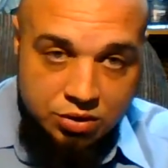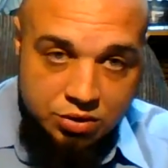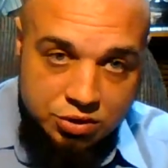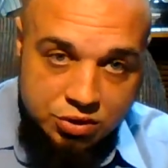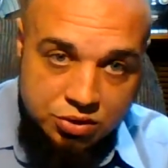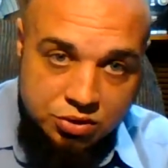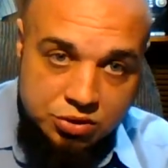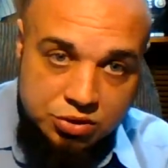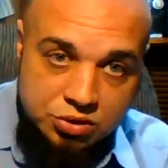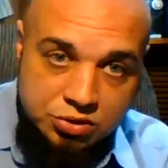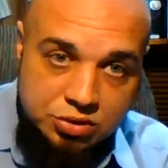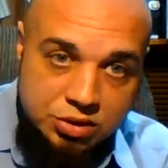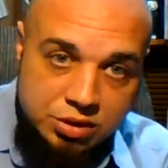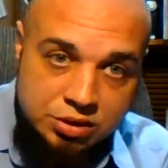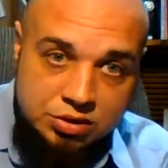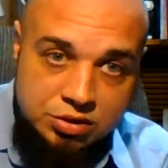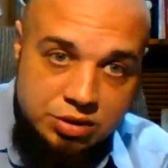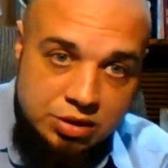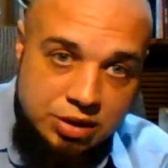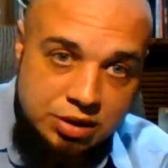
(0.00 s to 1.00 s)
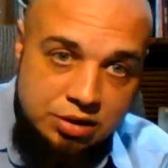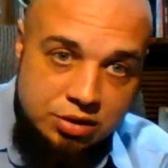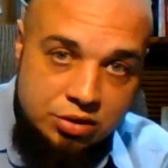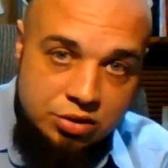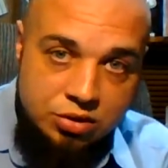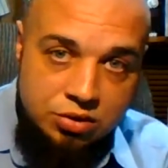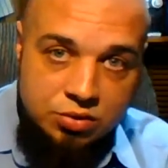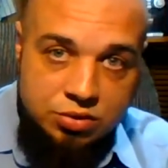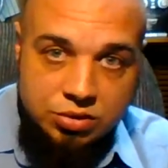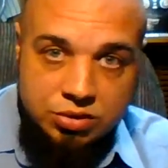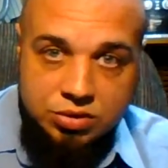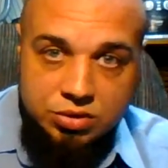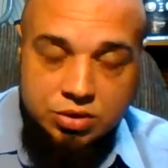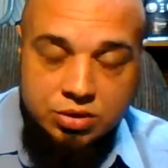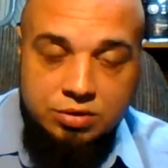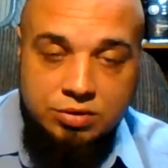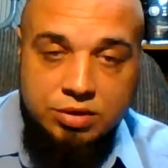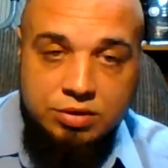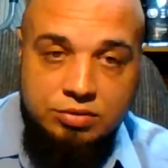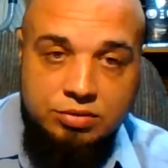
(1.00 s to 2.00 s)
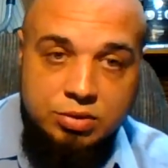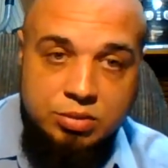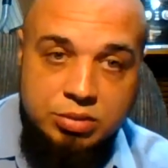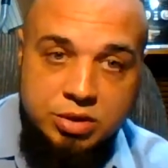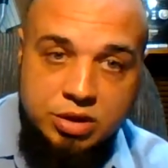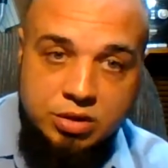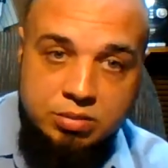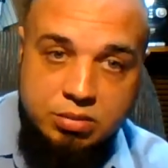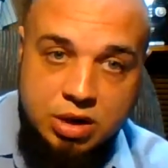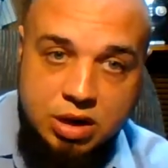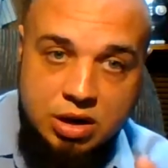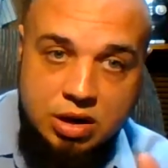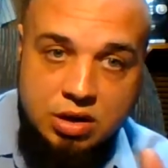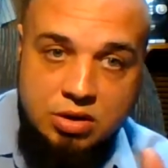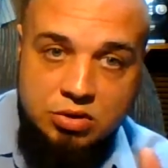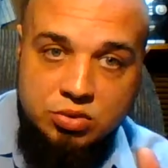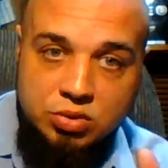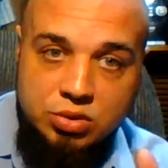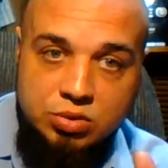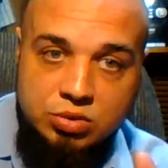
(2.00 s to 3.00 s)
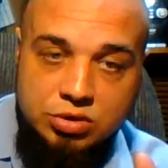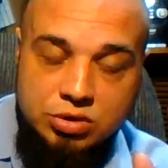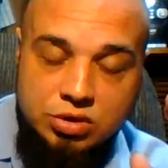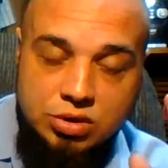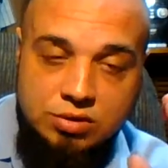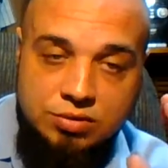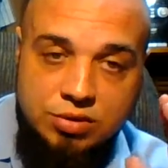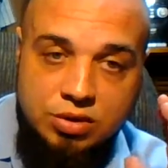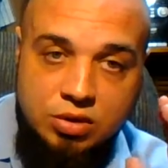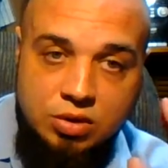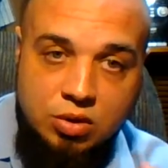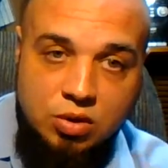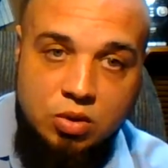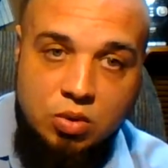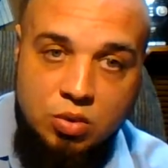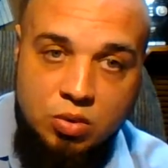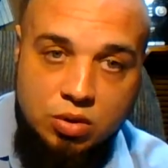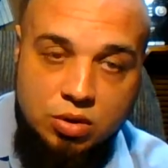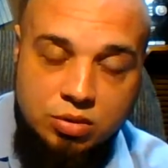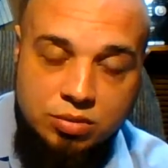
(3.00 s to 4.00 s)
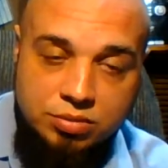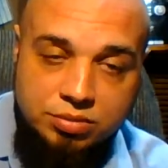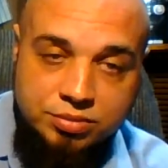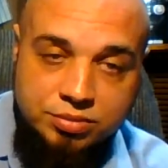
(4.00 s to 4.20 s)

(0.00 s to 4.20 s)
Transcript: Choose you this day who you will serve. for me and my house, we will serve the Lord.